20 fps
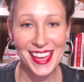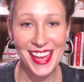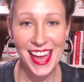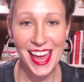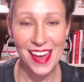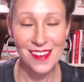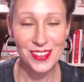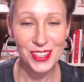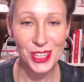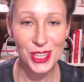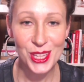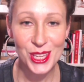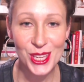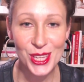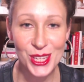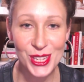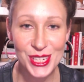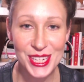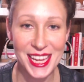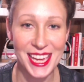Have a
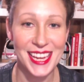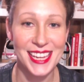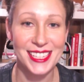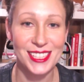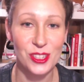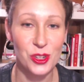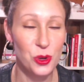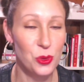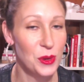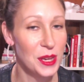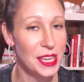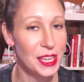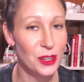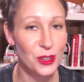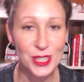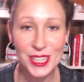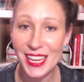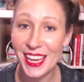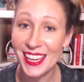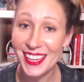good night or week
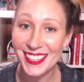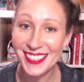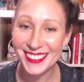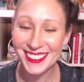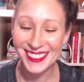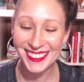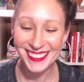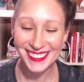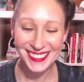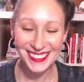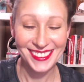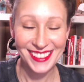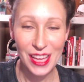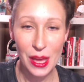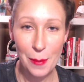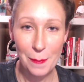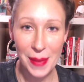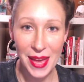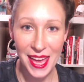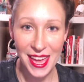or day.
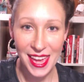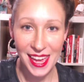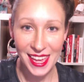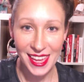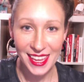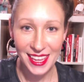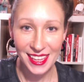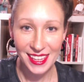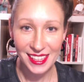Bye.